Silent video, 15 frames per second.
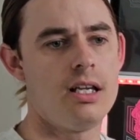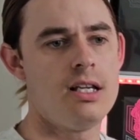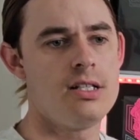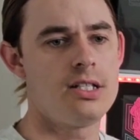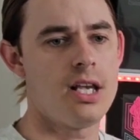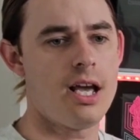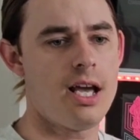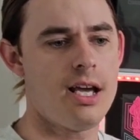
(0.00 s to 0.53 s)

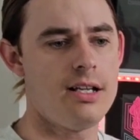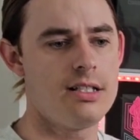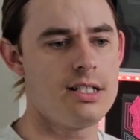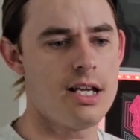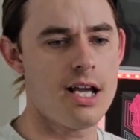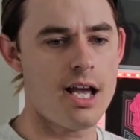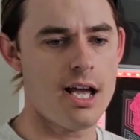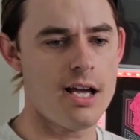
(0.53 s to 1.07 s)
It's had
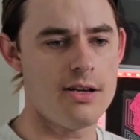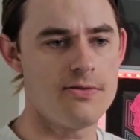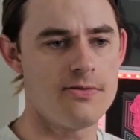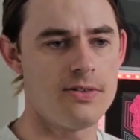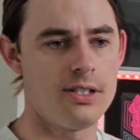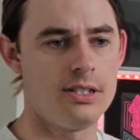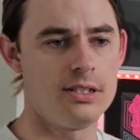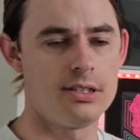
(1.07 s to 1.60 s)
to
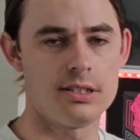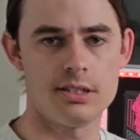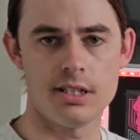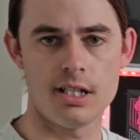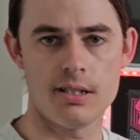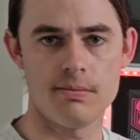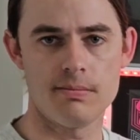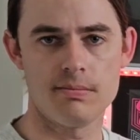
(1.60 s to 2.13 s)
have
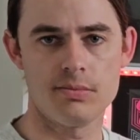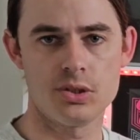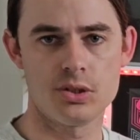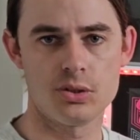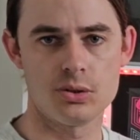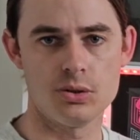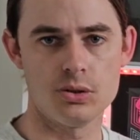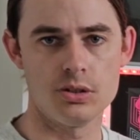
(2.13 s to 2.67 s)
some
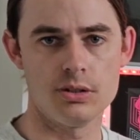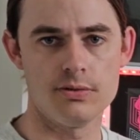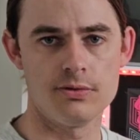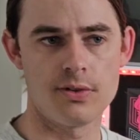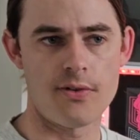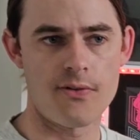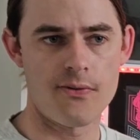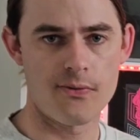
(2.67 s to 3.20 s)
sort of